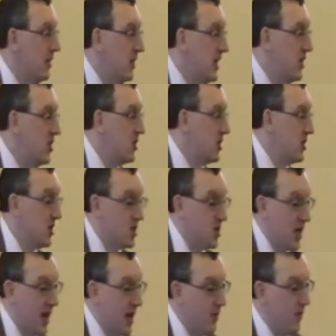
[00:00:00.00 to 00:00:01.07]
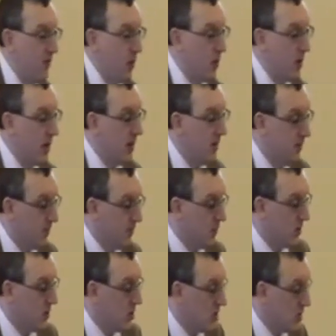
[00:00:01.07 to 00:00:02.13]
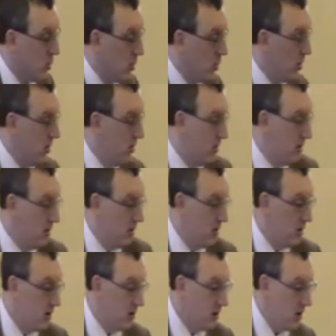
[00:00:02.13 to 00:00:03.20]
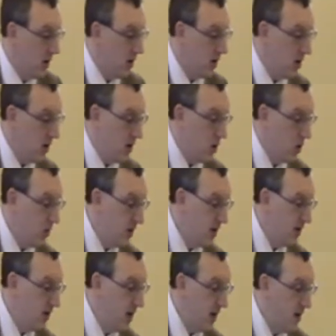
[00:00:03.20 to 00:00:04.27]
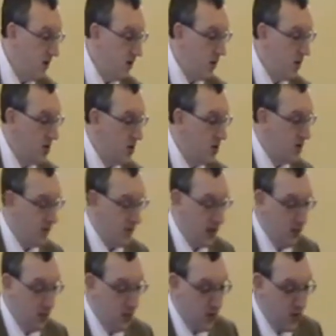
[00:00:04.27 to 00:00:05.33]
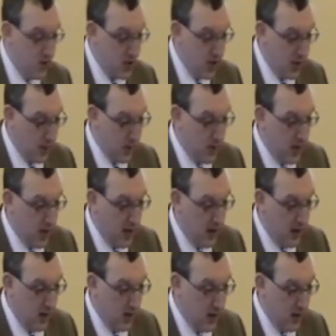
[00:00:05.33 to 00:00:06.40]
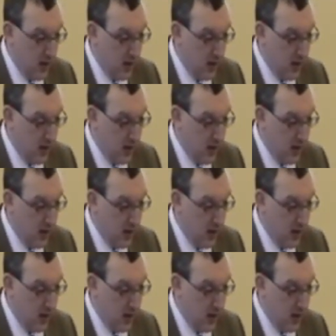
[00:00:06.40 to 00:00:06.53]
teaches it in Psalm 40, which is quoted in the opening 10 verses of Hebrews chapter 10,